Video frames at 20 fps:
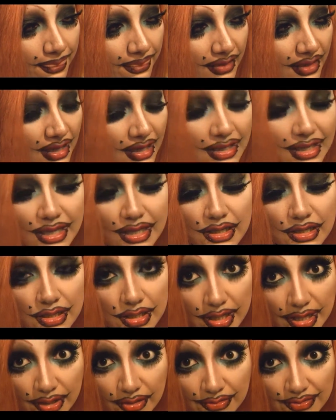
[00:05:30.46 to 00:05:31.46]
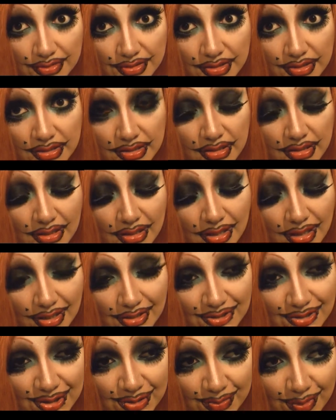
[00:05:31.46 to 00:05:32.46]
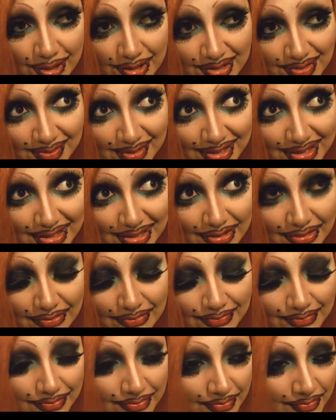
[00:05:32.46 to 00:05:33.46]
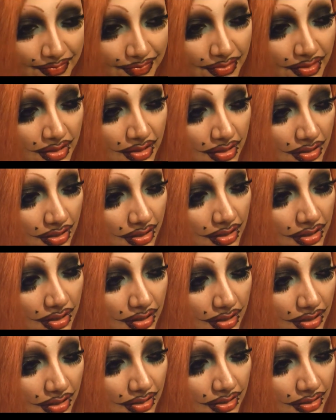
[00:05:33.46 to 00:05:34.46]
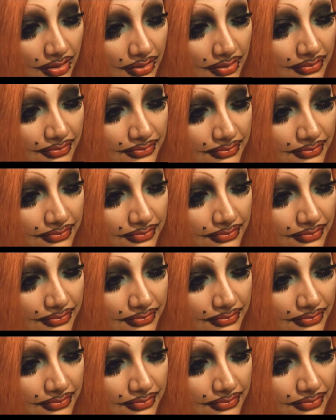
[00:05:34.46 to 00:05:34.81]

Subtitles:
like clowns, as you can possibly tell. I